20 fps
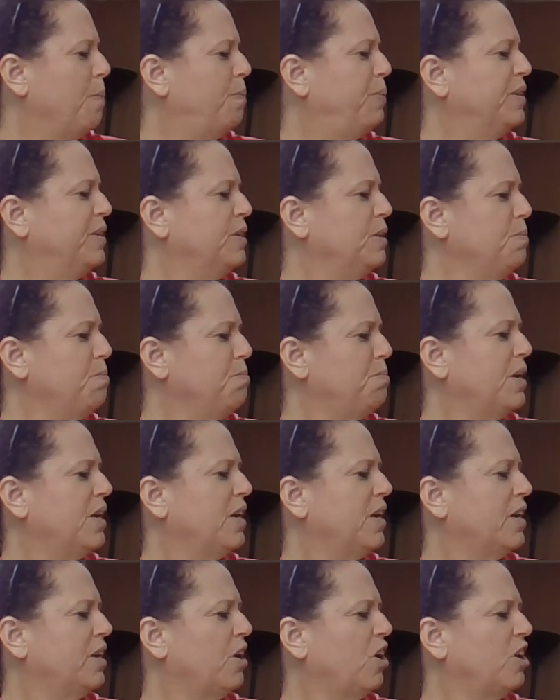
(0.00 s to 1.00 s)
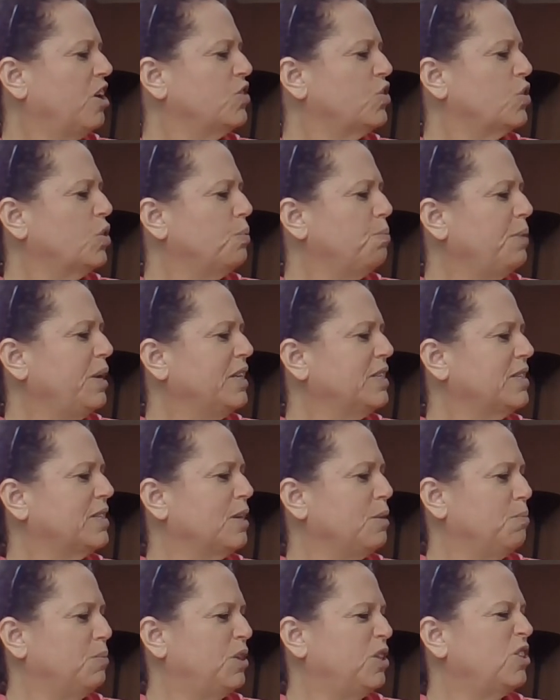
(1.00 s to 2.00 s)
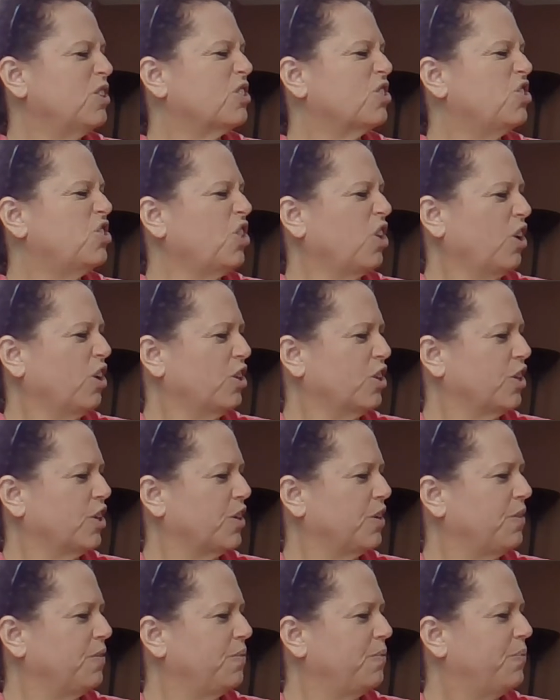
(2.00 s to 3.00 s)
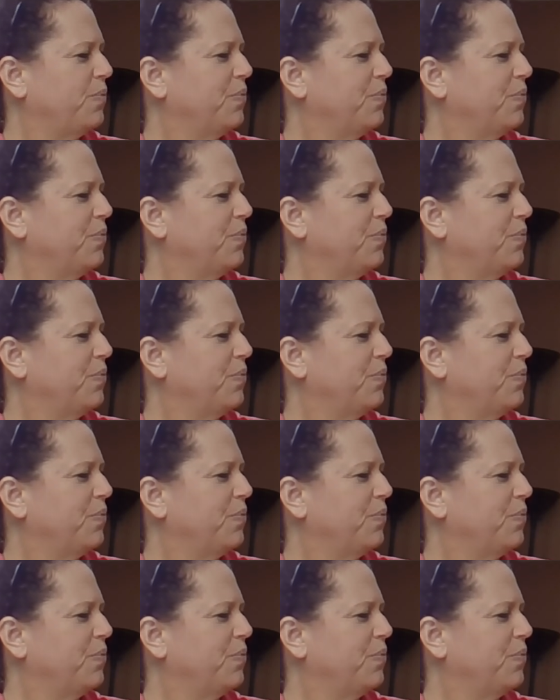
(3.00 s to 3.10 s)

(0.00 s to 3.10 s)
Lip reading: but the mud also makes them look darker.